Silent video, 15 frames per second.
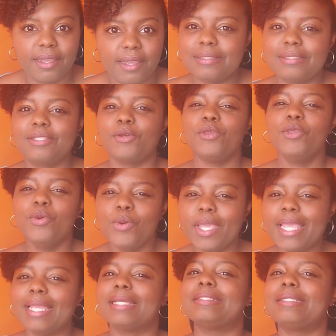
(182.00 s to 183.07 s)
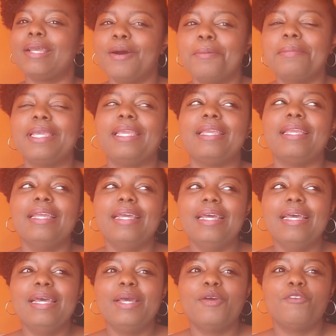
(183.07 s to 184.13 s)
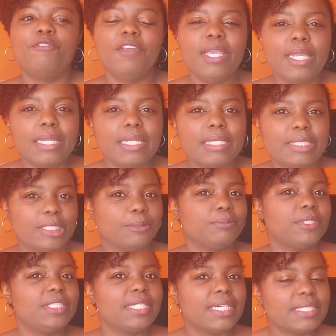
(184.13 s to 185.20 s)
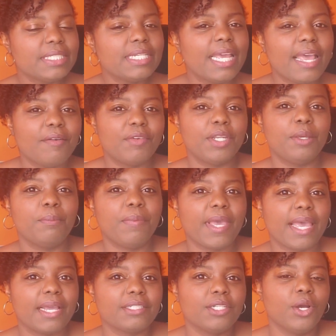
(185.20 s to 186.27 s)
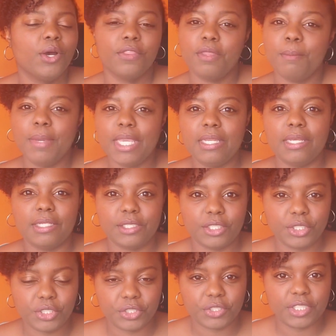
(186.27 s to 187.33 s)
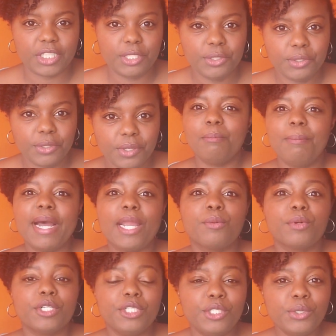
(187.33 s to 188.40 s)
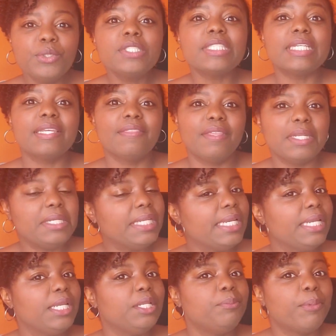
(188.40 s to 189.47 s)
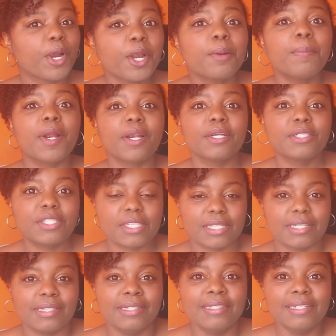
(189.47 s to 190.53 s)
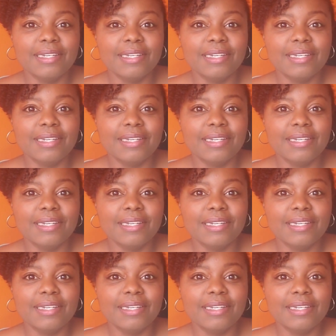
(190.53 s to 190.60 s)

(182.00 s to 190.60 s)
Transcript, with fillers: So you can't tell me veganism doesn't have an impact on the meat industry by reducing the need per person